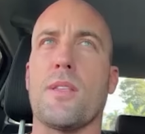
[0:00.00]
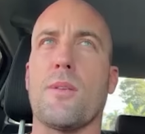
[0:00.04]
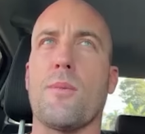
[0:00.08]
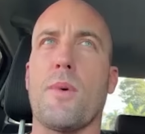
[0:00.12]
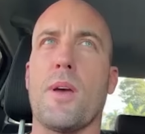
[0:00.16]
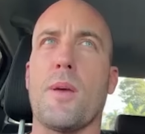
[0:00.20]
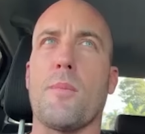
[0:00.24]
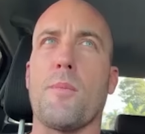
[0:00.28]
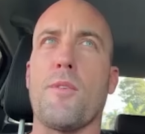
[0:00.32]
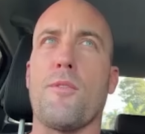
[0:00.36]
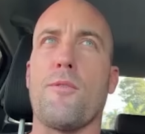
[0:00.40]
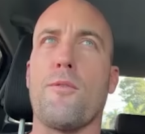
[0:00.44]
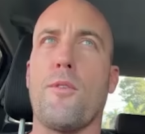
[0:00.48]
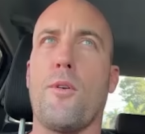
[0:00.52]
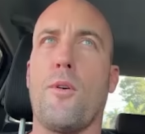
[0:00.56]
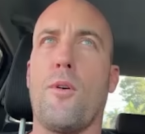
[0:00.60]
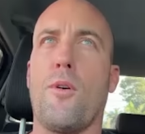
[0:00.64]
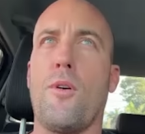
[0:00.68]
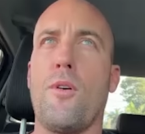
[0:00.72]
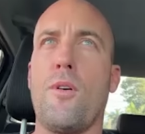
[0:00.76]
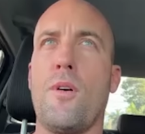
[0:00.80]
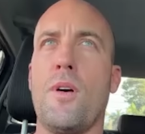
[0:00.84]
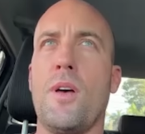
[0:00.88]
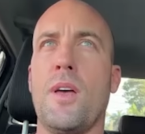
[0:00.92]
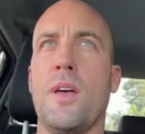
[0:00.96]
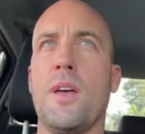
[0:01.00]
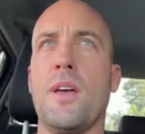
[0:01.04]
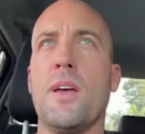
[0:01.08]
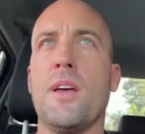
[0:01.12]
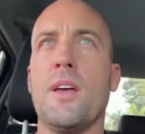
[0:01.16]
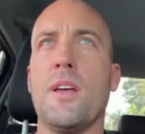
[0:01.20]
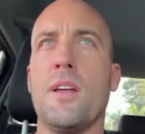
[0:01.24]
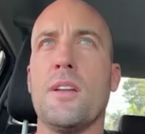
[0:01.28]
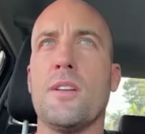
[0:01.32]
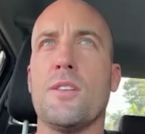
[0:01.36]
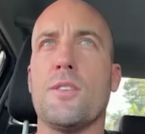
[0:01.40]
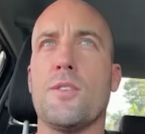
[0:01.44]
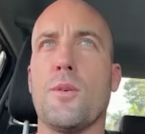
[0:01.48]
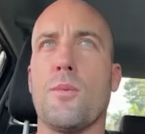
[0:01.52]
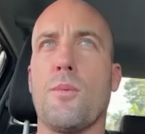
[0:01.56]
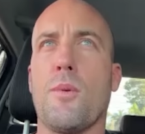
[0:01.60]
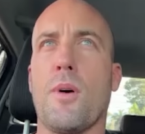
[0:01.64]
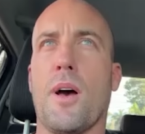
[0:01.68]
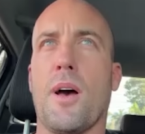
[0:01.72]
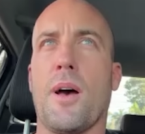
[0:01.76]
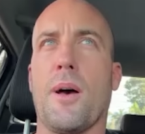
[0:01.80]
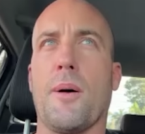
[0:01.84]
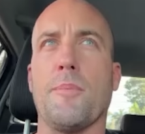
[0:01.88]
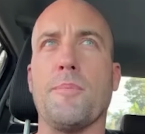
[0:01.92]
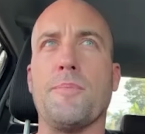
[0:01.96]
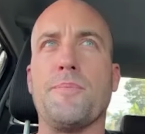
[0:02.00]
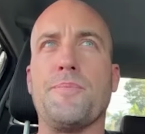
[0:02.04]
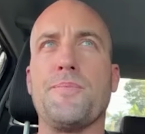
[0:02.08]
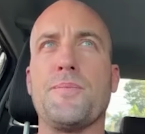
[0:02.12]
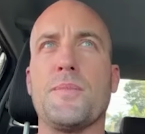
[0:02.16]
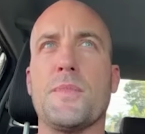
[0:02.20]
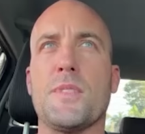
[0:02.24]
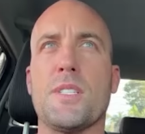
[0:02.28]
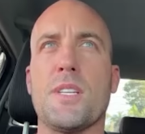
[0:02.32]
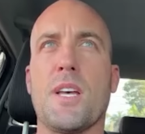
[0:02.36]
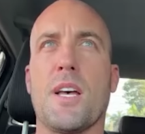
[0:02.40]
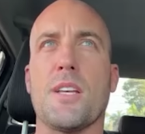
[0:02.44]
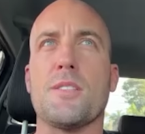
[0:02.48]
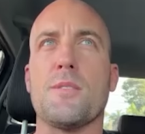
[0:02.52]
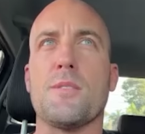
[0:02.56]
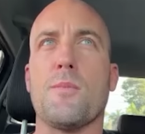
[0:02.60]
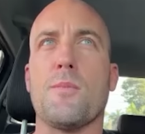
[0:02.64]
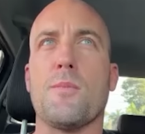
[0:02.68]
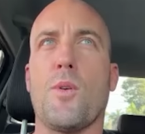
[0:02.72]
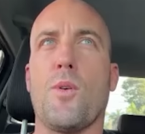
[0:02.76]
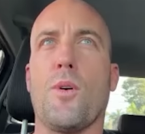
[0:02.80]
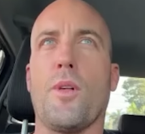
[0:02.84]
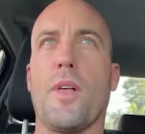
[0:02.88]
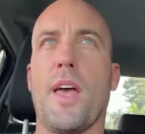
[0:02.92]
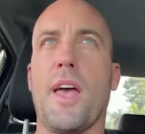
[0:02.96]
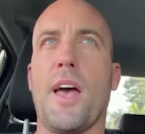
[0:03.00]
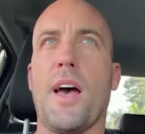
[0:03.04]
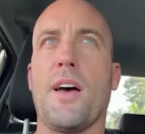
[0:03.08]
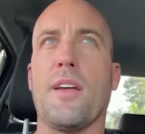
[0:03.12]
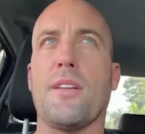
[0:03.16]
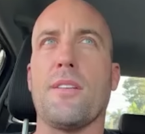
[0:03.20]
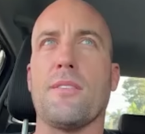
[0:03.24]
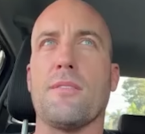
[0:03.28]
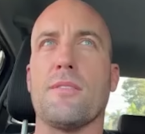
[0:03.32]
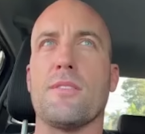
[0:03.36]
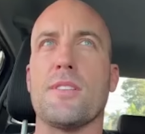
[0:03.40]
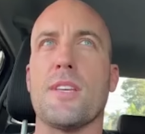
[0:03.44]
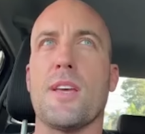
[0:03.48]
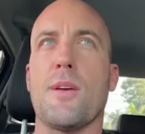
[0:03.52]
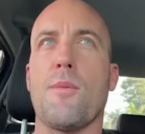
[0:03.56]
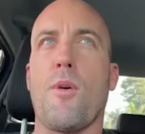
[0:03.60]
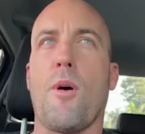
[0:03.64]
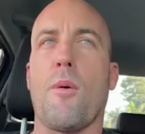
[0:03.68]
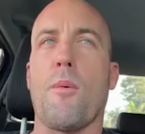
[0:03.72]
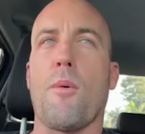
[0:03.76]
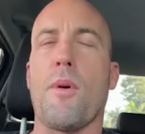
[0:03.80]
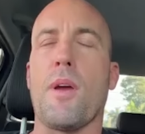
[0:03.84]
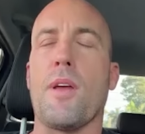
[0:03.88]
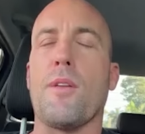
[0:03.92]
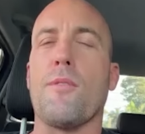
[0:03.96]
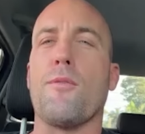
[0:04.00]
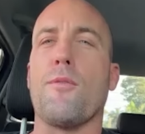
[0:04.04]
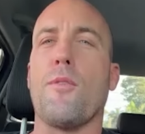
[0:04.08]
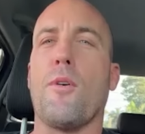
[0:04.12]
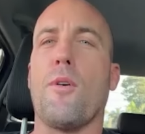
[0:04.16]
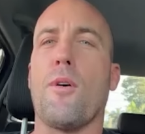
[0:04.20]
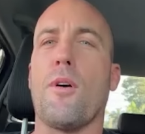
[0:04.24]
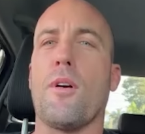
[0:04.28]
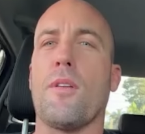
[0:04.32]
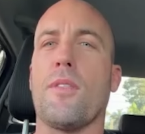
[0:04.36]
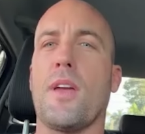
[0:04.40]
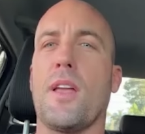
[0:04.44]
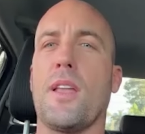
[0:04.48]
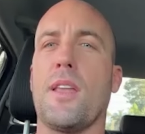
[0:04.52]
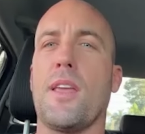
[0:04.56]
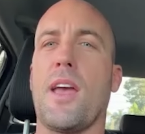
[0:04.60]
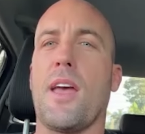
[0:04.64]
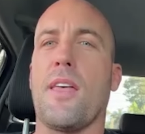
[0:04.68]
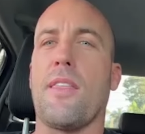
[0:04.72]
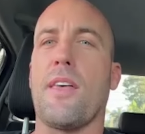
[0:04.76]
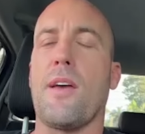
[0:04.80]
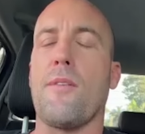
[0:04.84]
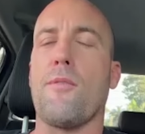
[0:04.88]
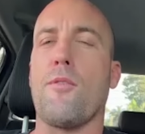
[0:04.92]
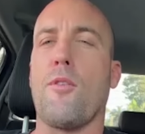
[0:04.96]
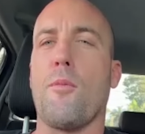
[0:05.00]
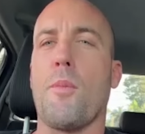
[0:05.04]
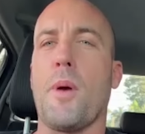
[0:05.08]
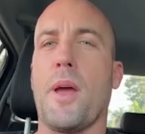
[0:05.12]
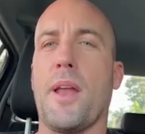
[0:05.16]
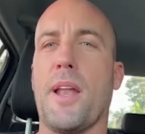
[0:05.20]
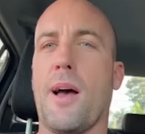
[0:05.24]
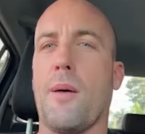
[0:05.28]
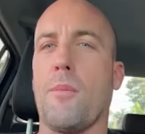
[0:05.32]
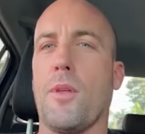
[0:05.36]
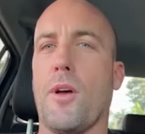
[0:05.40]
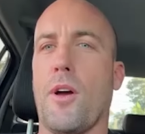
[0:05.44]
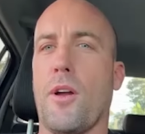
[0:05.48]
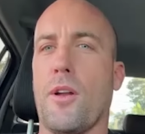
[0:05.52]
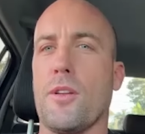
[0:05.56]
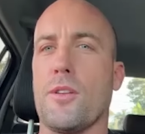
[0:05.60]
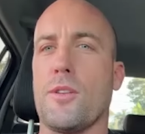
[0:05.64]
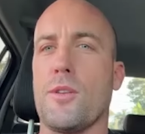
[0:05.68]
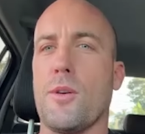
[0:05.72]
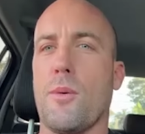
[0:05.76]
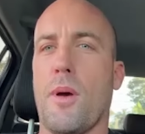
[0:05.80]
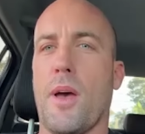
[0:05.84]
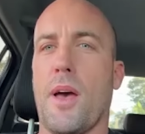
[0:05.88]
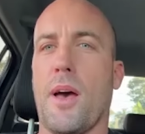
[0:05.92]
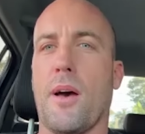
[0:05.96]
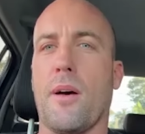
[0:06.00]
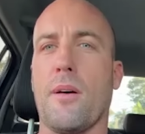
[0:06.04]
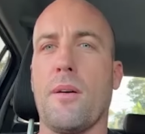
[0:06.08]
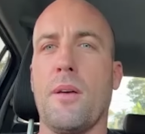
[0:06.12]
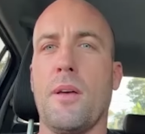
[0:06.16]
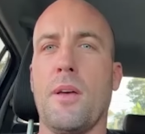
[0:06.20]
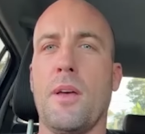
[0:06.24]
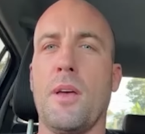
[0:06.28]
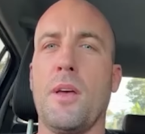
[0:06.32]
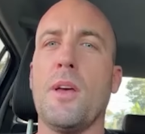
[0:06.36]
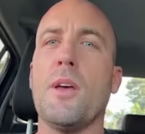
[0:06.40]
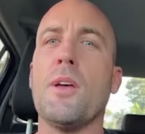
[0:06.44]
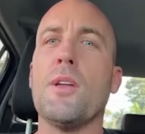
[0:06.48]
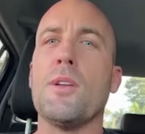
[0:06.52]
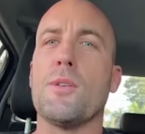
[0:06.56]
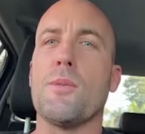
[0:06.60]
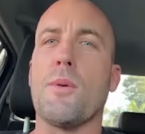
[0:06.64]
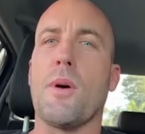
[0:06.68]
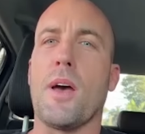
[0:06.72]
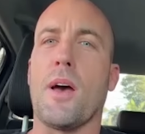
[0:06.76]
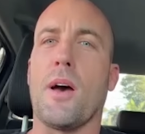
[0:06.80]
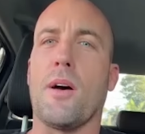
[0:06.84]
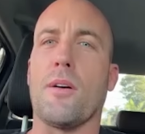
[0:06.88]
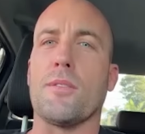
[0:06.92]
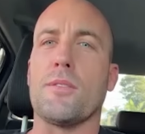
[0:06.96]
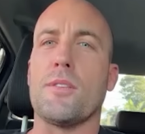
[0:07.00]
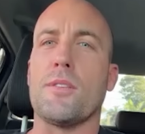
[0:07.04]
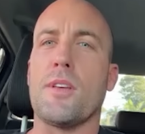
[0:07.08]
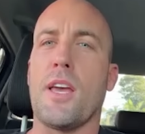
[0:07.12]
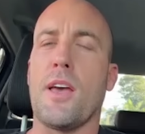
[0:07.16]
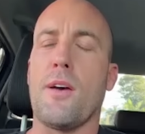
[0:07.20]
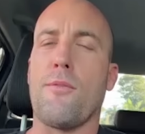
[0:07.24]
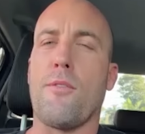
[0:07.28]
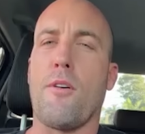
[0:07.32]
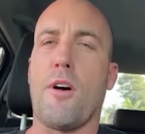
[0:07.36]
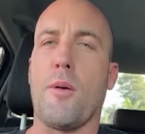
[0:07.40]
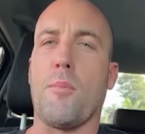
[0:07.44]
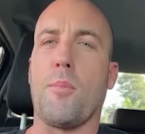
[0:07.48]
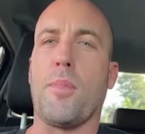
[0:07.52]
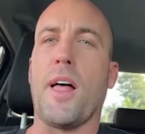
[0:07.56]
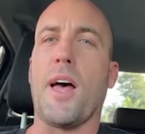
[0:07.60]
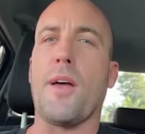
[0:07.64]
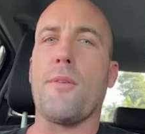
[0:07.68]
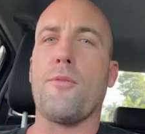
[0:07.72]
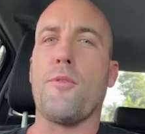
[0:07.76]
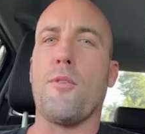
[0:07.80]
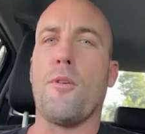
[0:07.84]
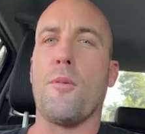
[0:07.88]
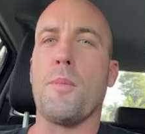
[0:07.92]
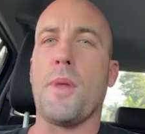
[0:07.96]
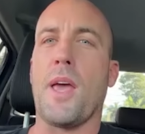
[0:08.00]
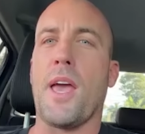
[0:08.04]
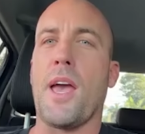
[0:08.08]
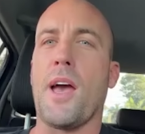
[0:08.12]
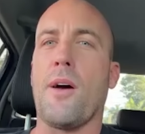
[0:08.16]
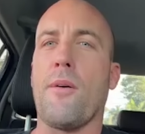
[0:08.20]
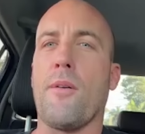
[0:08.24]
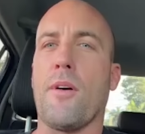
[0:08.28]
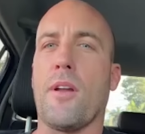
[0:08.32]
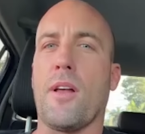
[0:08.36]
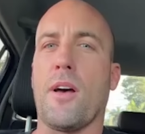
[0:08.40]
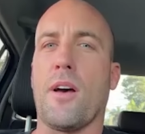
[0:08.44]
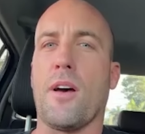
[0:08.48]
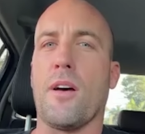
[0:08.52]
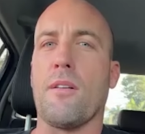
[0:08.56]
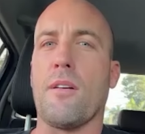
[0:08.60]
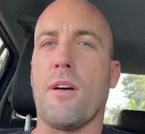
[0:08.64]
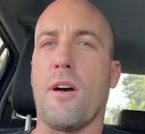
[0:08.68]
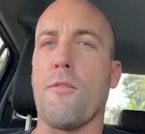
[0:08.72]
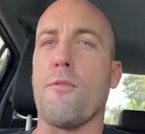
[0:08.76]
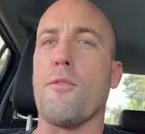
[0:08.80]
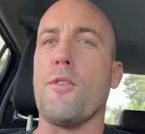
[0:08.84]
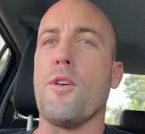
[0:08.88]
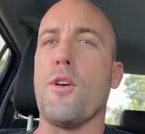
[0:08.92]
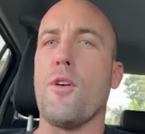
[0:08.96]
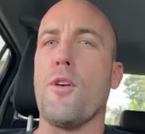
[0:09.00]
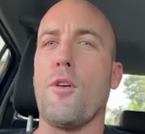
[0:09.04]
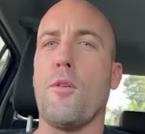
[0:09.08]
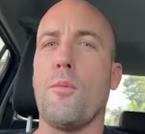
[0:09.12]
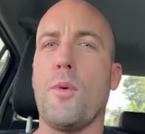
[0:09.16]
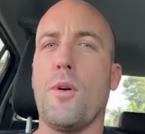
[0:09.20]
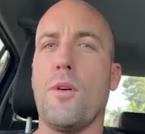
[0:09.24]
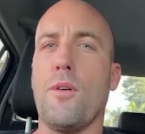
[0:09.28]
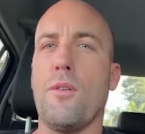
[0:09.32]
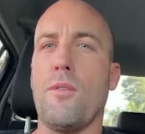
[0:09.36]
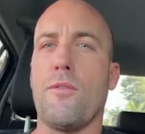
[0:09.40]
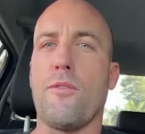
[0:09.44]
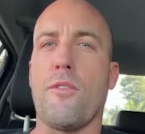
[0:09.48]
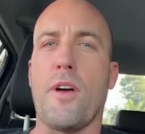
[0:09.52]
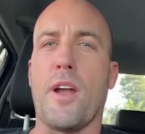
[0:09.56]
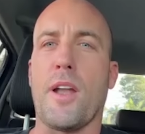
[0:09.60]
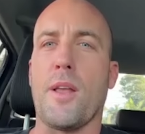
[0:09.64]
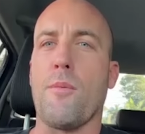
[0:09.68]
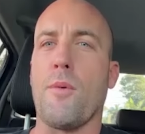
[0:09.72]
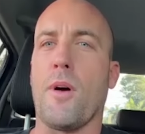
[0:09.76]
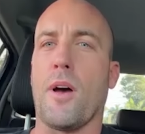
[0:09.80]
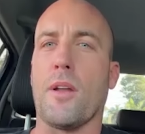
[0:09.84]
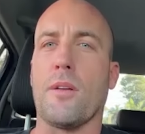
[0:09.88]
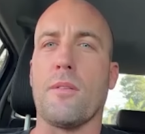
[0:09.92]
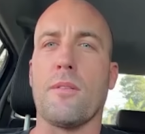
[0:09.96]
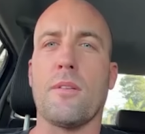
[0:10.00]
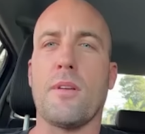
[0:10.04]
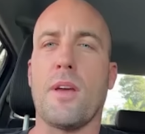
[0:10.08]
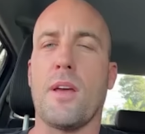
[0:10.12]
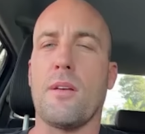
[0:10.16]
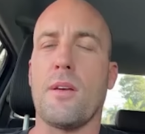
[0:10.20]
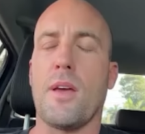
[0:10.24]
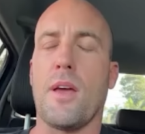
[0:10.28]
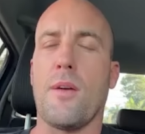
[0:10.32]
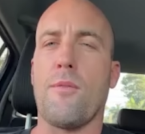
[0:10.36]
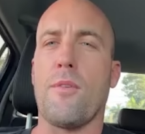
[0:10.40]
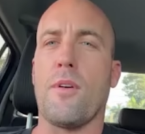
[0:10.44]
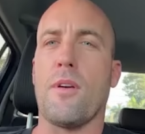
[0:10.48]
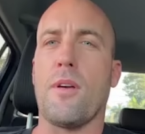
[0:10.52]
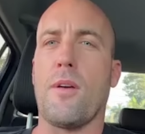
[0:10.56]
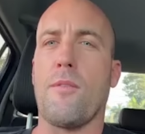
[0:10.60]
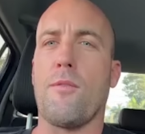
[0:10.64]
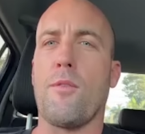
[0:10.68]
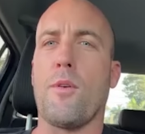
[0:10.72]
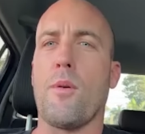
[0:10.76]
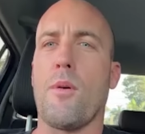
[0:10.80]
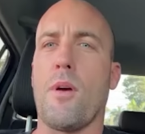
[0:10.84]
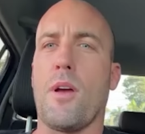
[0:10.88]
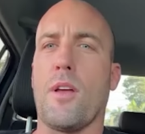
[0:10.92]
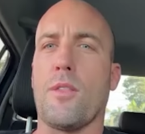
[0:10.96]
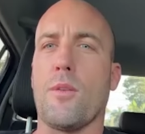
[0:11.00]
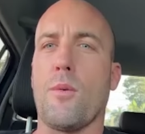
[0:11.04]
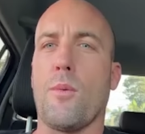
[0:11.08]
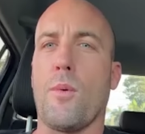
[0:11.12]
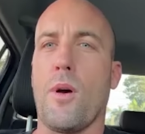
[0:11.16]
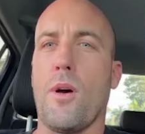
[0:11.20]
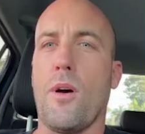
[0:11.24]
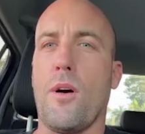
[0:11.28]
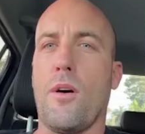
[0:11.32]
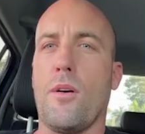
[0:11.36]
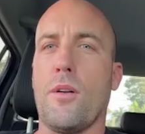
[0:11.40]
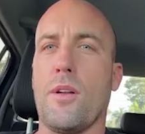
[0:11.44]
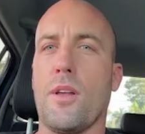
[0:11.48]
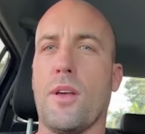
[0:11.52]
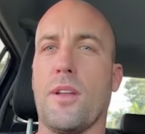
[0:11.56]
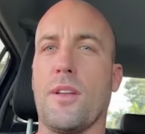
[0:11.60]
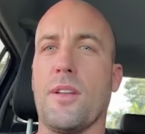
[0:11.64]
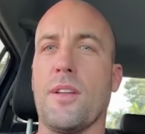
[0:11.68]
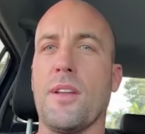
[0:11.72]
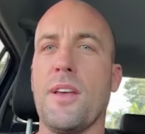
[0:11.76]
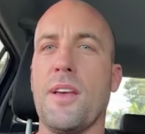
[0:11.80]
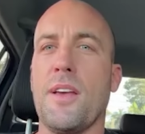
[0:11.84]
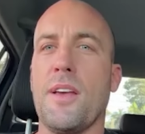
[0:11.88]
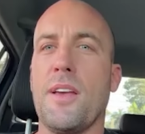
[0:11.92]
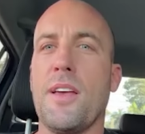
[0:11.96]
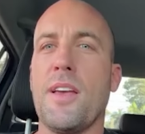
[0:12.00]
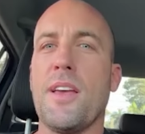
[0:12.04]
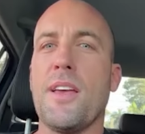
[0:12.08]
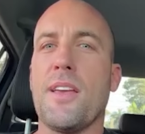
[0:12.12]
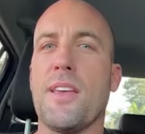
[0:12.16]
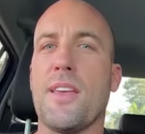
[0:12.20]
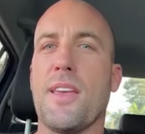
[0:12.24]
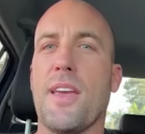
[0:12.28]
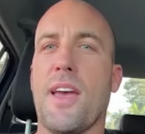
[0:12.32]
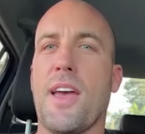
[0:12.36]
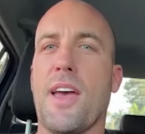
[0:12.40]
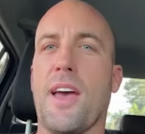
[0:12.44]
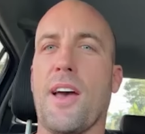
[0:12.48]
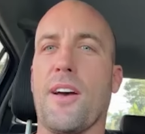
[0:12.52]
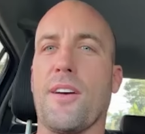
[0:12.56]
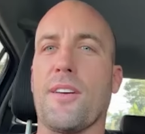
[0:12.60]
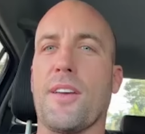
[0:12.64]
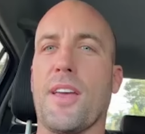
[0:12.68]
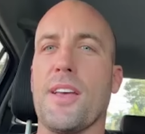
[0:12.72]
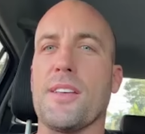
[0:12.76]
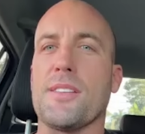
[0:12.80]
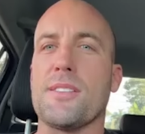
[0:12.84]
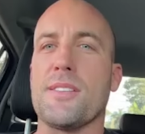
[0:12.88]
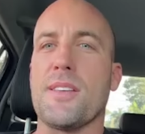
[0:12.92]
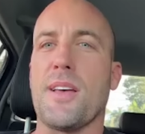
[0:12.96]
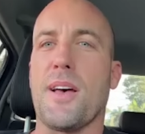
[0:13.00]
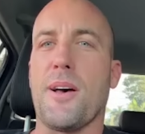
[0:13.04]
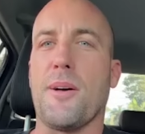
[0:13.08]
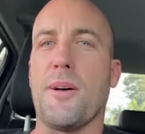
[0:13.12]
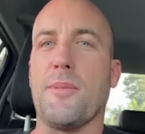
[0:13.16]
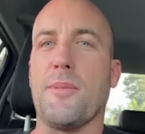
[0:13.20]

week before to suss them all out and see what we're in for. And then yeah, they've all been uploaded to our TFI platform now and are viewable for anyone everywhere in the world. And yeah, I guess